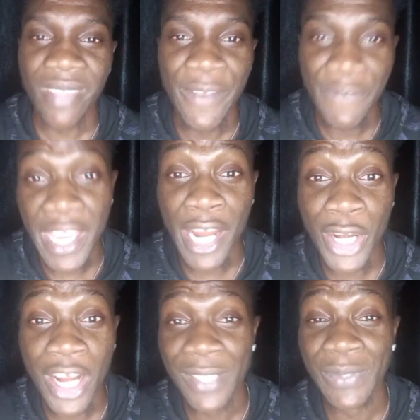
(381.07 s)
VAR
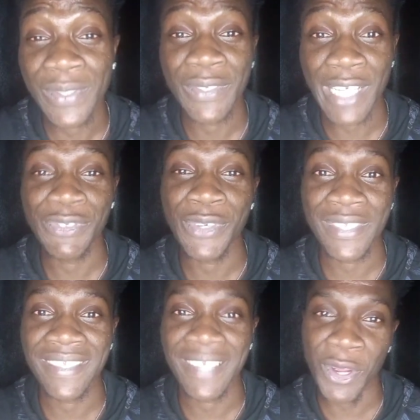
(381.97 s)
cancelled
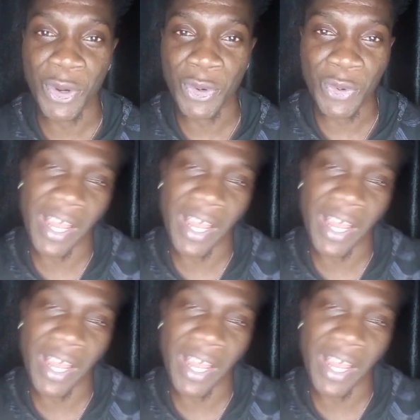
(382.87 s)
Rashford's second goal,